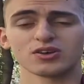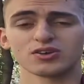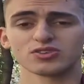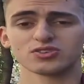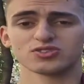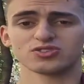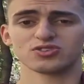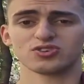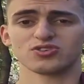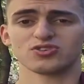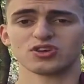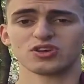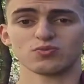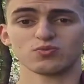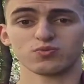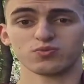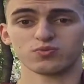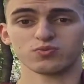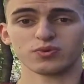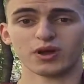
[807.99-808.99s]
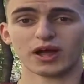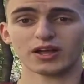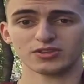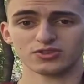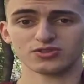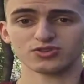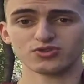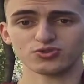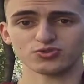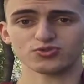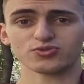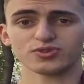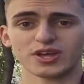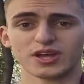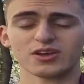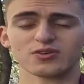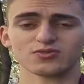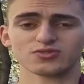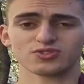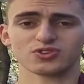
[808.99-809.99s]
so I knew
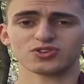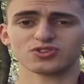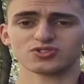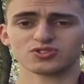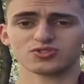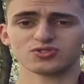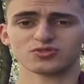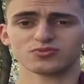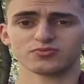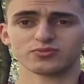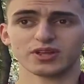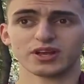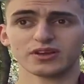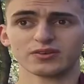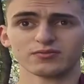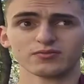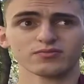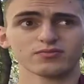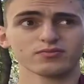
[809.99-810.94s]
that it was going to that